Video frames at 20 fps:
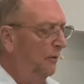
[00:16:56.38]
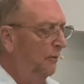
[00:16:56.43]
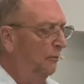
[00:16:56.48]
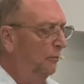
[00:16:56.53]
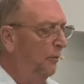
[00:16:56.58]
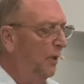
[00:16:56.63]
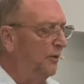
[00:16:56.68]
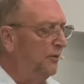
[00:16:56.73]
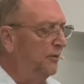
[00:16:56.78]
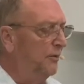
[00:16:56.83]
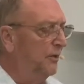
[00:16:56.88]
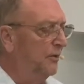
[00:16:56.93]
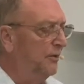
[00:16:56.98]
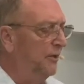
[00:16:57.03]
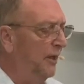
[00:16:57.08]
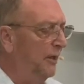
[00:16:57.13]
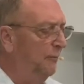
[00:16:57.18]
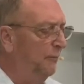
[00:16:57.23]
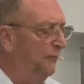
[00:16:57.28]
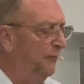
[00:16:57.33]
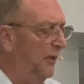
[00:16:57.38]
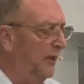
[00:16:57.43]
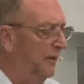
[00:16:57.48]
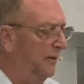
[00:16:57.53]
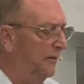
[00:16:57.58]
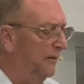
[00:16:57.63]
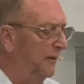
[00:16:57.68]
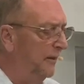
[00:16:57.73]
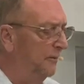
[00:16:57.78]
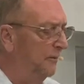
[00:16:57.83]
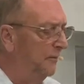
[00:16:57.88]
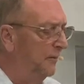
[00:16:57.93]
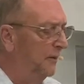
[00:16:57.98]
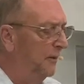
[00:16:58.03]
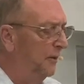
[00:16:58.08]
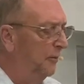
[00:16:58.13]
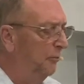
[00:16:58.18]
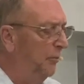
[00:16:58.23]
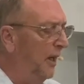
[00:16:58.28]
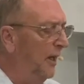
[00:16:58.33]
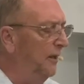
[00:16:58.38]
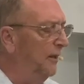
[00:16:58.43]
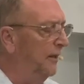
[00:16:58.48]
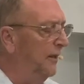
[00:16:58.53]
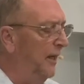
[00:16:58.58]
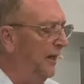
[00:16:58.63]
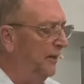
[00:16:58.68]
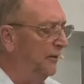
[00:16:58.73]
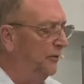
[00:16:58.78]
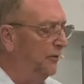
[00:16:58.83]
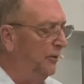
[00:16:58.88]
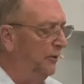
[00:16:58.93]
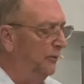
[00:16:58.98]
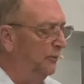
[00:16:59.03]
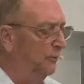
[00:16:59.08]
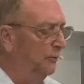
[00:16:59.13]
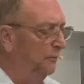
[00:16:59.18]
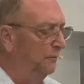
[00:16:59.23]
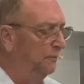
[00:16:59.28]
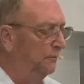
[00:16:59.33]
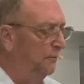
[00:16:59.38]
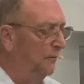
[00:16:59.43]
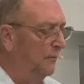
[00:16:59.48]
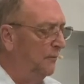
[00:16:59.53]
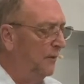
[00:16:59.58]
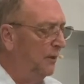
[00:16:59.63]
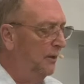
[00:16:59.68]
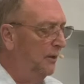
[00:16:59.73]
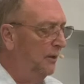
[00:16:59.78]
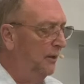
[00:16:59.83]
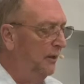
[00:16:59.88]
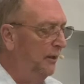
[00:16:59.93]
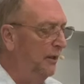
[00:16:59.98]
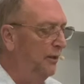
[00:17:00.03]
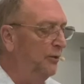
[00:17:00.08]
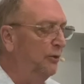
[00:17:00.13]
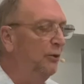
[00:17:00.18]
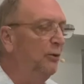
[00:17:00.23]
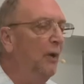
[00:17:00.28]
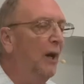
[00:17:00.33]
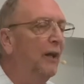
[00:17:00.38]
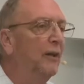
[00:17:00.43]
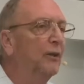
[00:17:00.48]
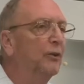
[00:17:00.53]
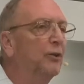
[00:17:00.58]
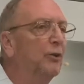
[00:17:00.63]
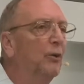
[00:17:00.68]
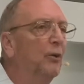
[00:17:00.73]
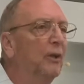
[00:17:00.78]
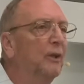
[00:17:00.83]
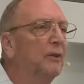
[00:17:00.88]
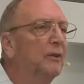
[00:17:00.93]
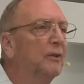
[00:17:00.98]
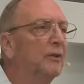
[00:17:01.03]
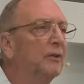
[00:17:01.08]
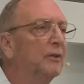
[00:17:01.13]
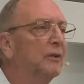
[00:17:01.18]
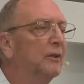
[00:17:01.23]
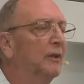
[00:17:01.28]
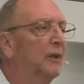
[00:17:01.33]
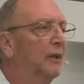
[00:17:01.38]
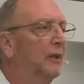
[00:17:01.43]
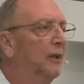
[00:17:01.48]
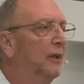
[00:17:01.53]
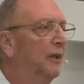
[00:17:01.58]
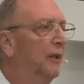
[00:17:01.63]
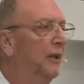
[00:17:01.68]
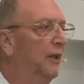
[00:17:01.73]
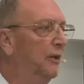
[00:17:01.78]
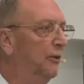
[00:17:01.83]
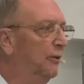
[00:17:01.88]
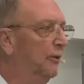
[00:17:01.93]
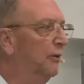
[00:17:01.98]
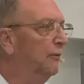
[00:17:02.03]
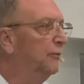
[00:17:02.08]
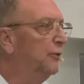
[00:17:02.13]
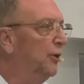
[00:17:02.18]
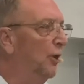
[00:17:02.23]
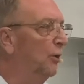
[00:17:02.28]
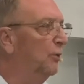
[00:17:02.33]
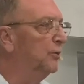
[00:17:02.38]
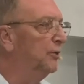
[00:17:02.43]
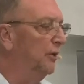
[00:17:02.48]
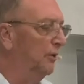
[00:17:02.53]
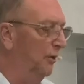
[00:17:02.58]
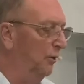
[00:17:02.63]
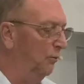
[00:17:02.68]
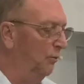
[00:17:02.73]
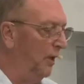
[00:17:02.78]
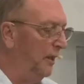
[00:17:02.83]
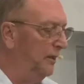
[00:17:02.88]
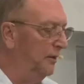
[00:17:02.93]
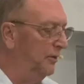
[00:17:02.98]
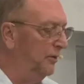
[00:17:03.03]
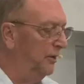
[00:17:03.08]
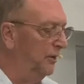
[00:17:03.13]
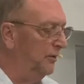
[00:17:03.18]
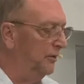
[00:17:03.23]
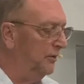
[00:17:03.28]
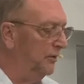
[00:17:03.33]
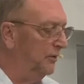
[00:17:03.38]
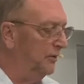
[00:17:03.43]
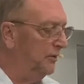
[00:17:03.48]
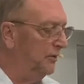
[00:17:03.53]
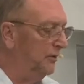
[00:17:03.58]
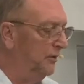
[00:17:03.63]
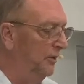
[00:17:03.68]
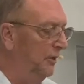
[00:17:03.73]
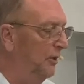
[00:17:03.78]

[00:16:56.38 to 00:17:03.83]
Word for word: Much the same fate that Pilate had too. He too had a choice. He could have chosen the right Jesus.